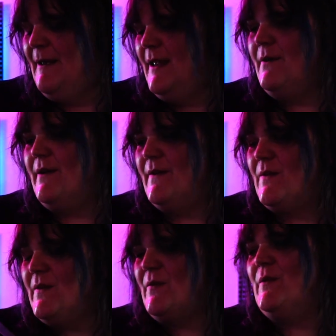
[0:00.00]
Anyways,
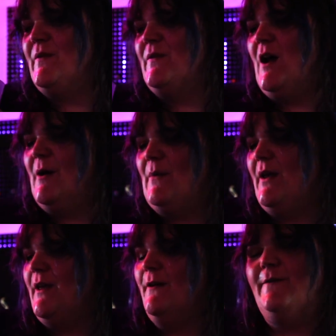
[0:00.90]
this was not
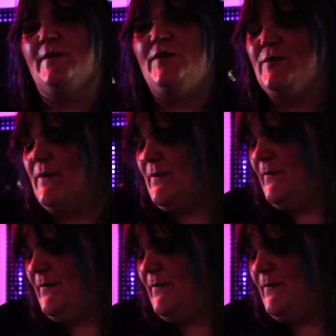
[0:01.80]
my first choice of